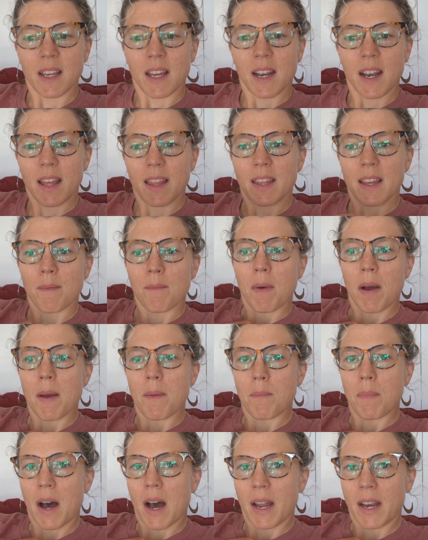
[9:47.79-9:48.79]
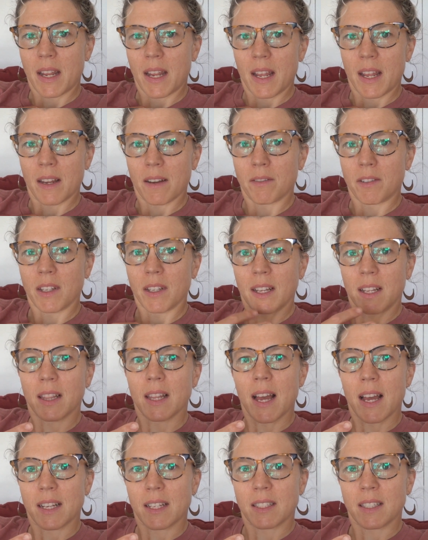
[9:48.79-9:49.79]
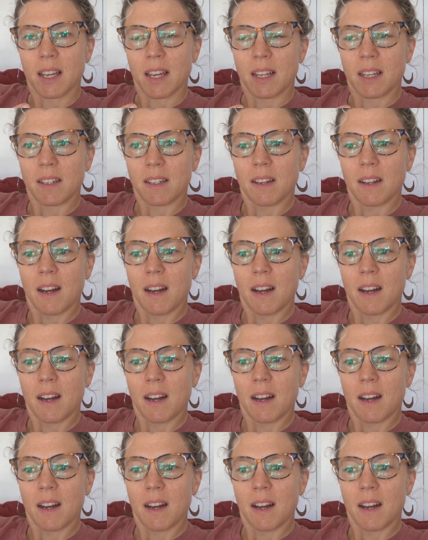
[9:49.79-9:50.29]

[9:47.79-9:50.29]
and I think my body really likes it.